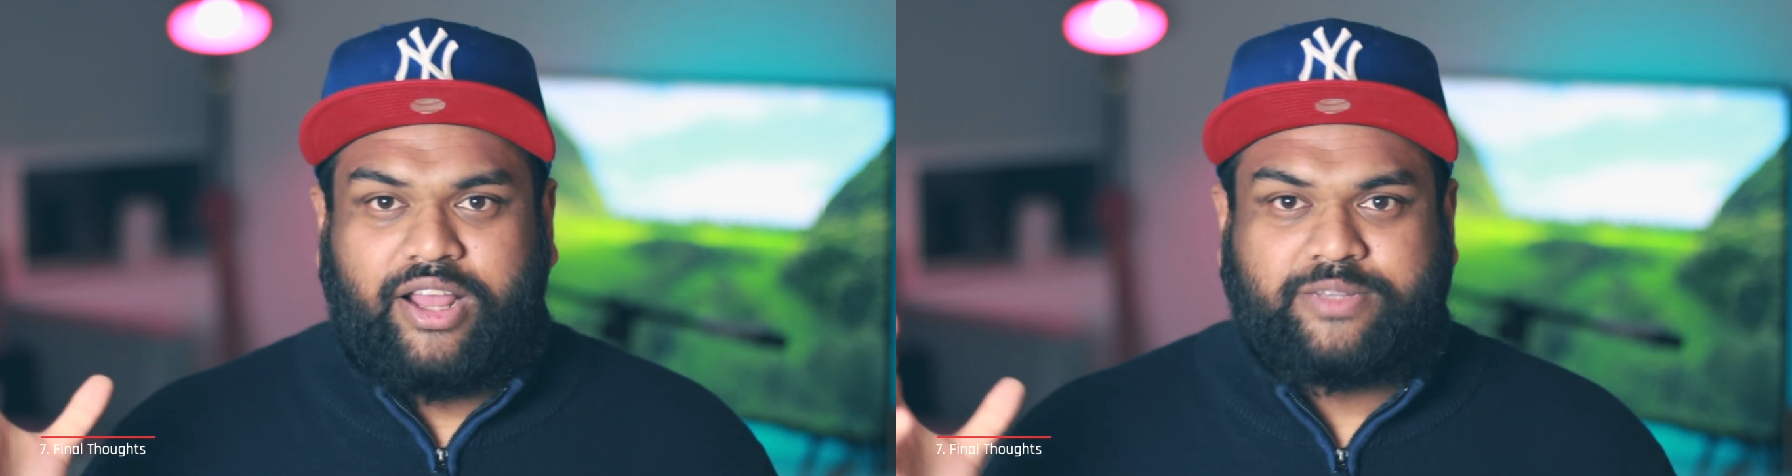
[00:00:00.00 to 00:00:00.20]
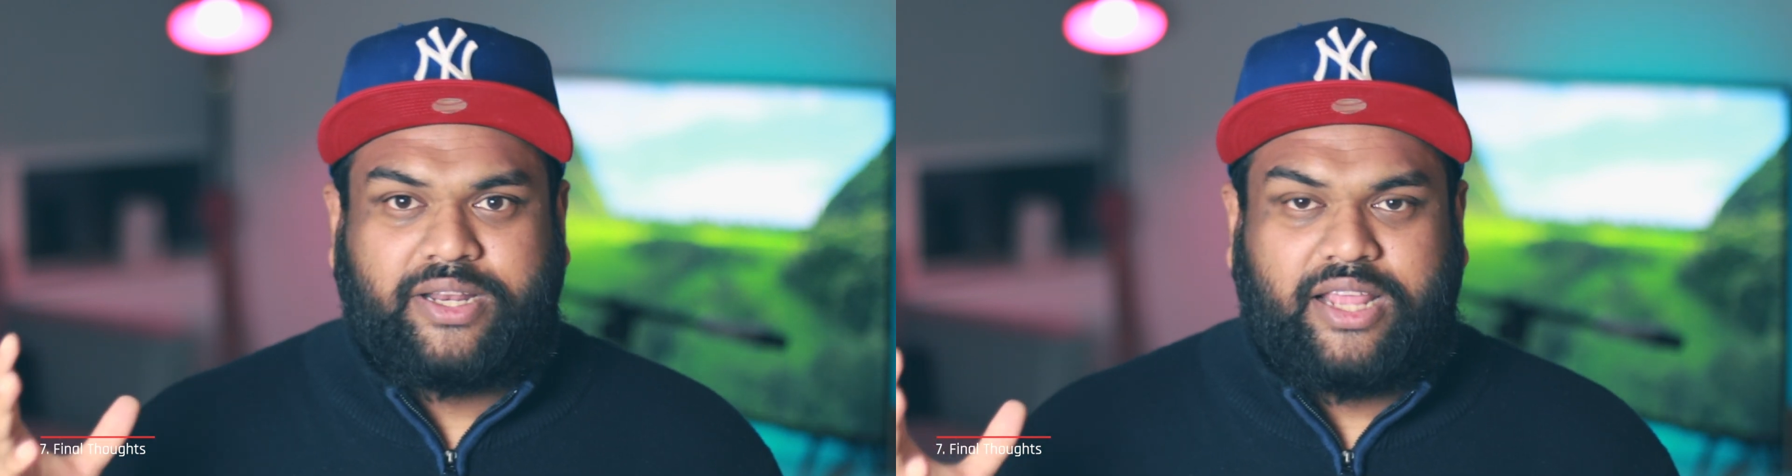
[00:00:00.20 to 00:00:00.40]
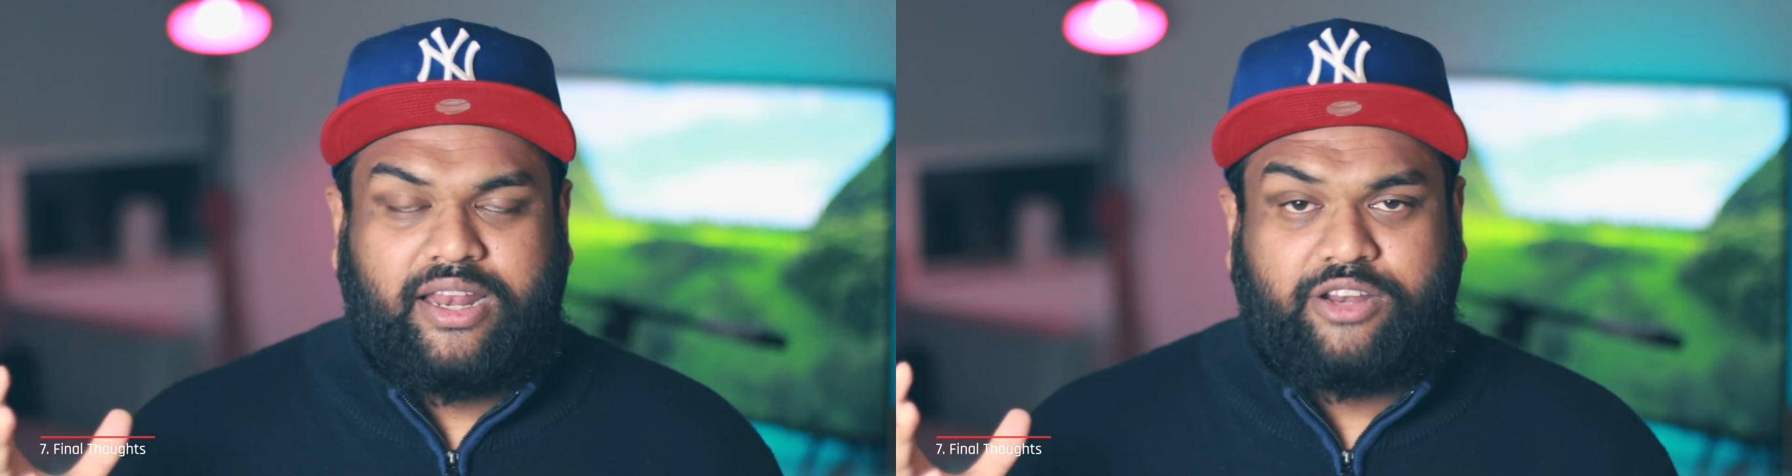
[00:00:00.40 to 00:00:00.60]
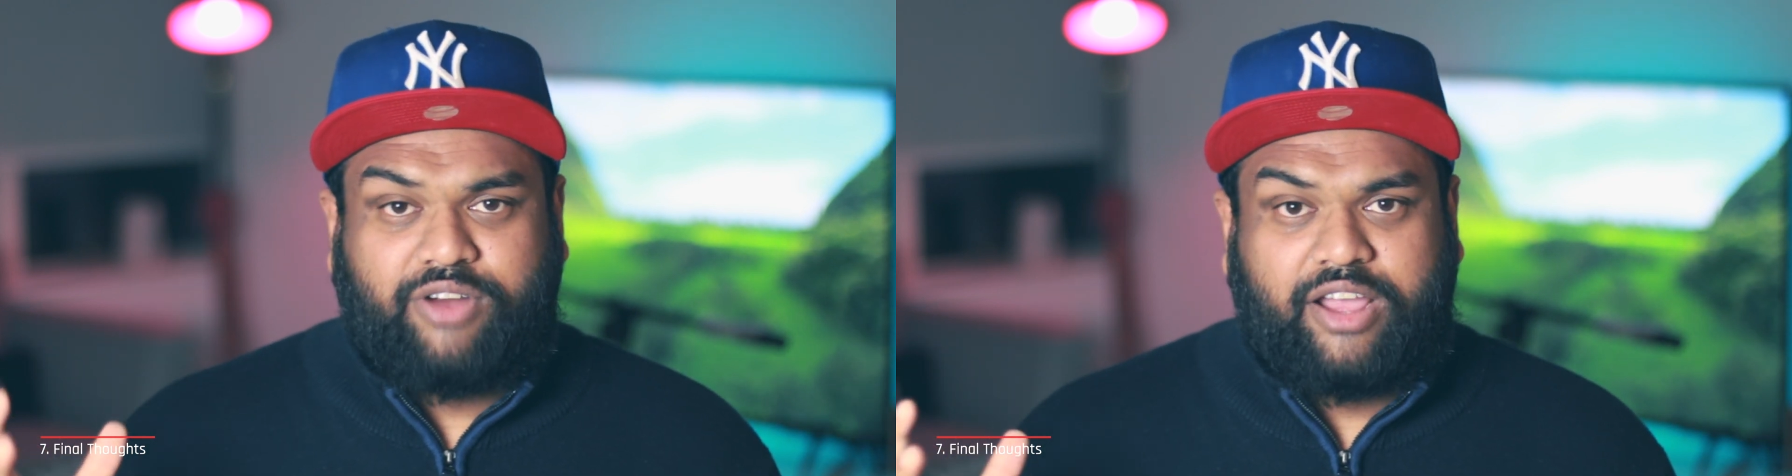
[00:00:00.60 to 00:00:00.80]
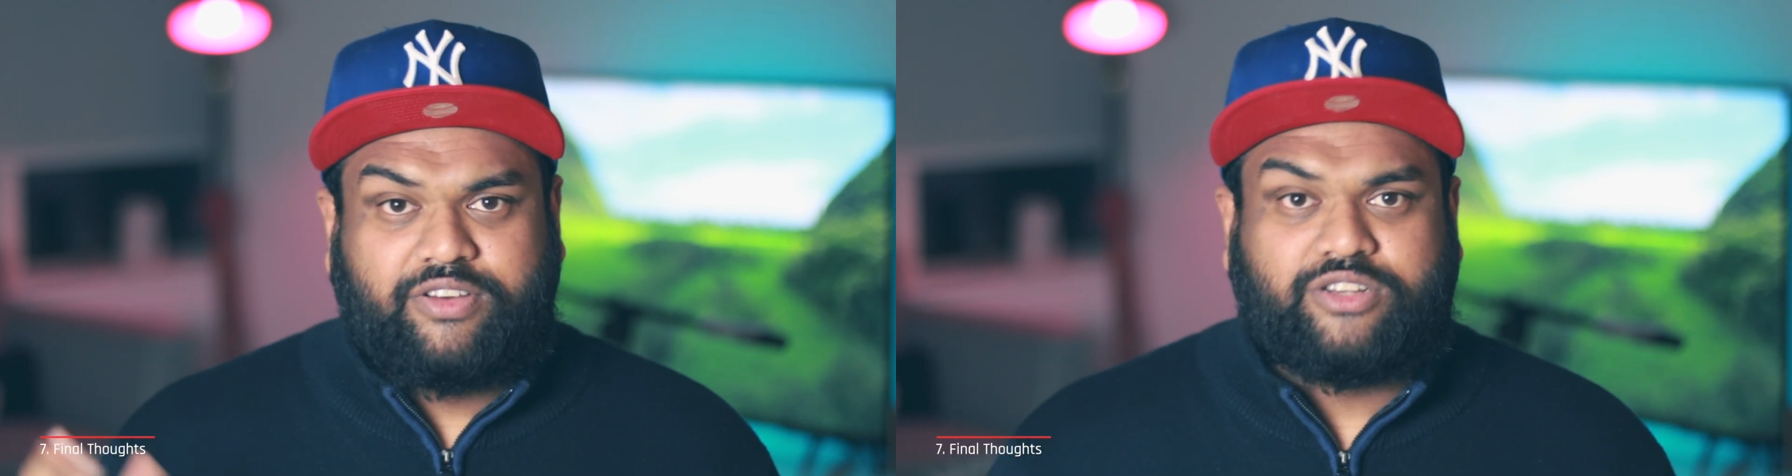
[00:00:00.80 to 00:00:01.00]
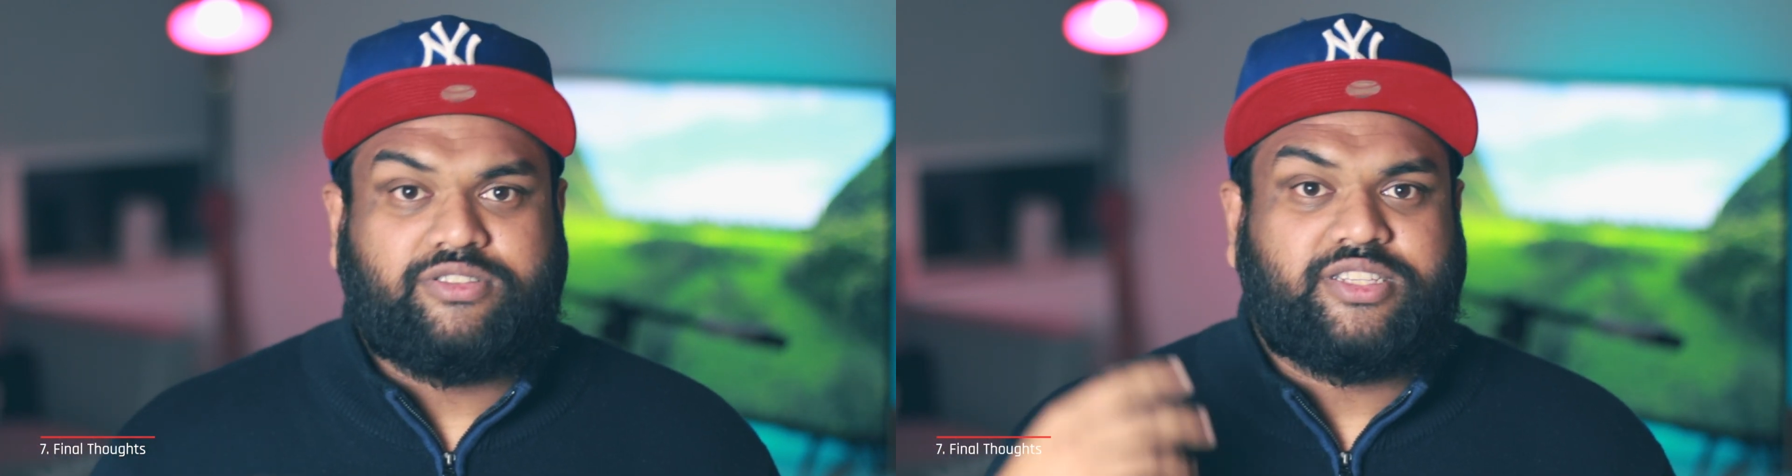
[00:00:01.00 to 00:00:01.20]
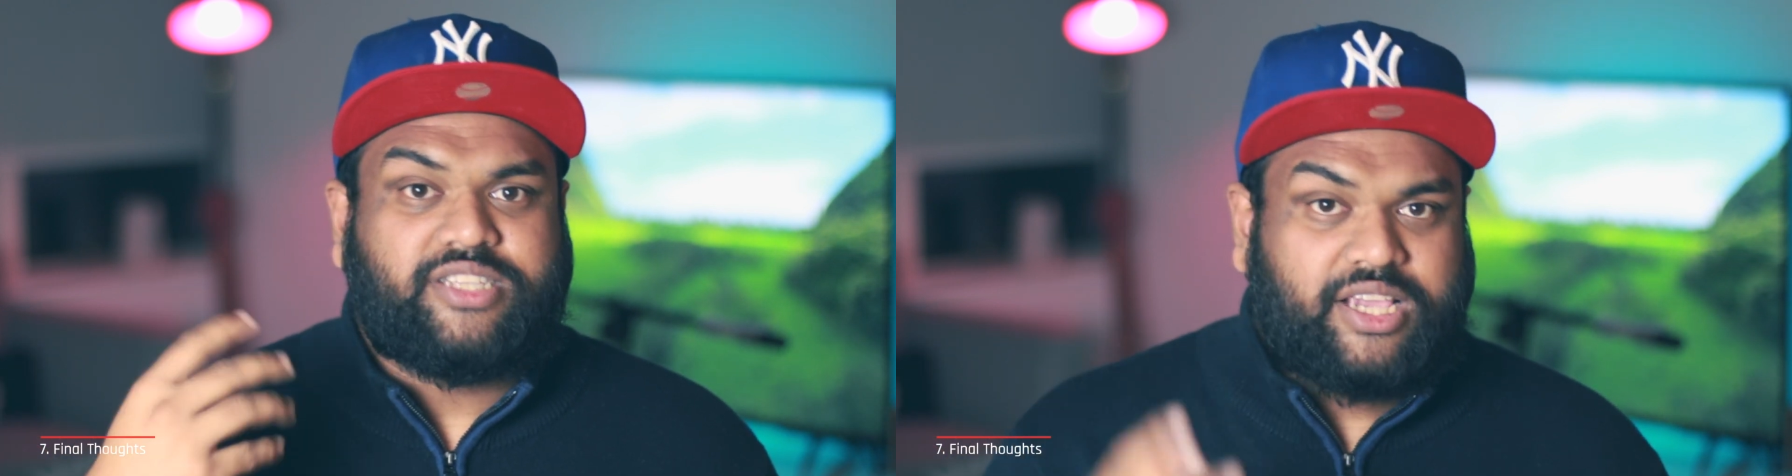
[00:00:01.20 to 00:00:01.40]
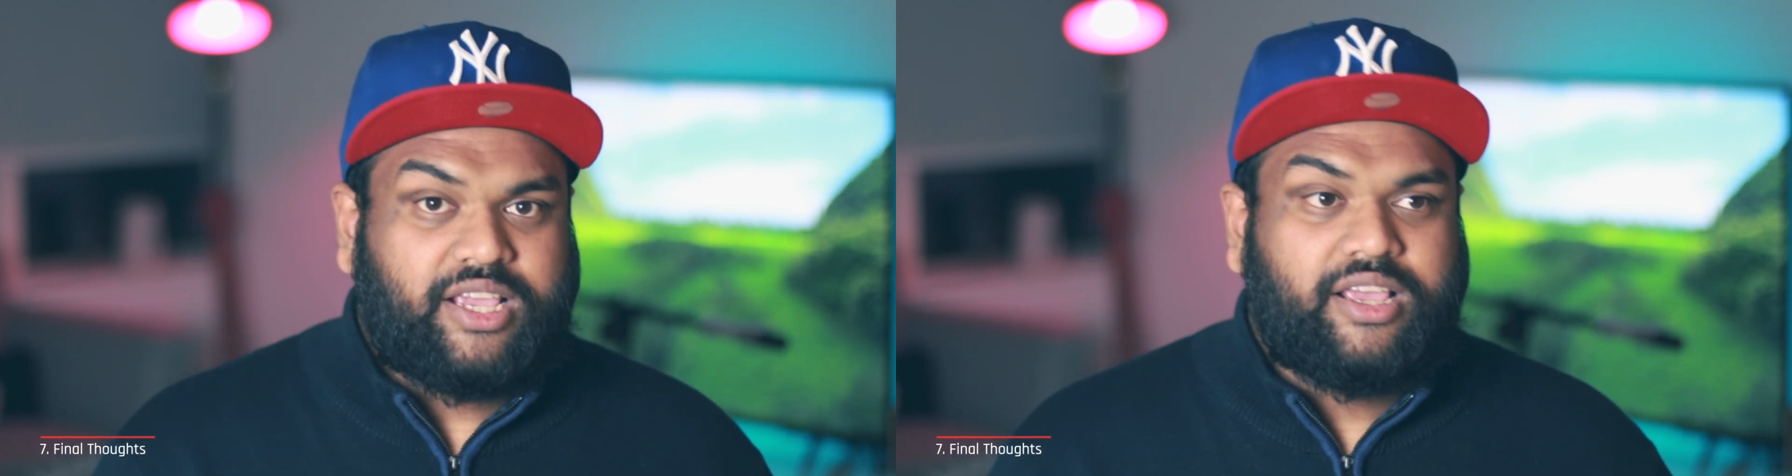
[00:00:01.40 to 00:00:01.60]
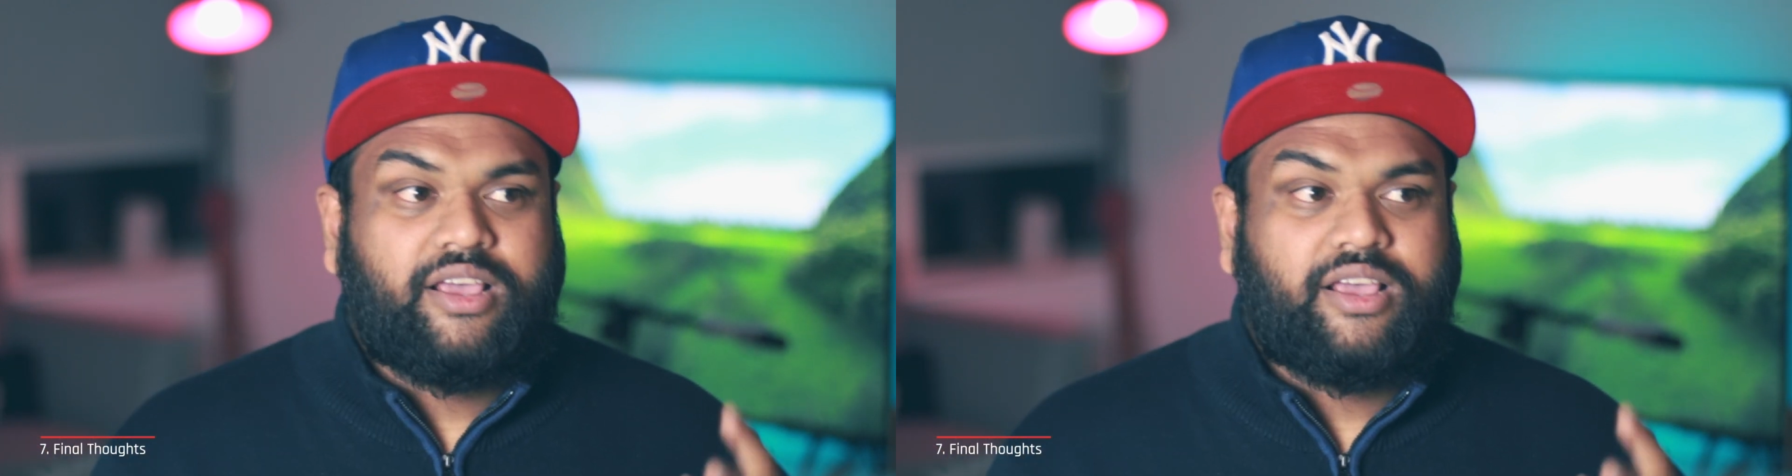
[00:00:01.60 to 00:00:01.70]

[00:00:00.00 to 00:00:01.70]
as my daily driver to see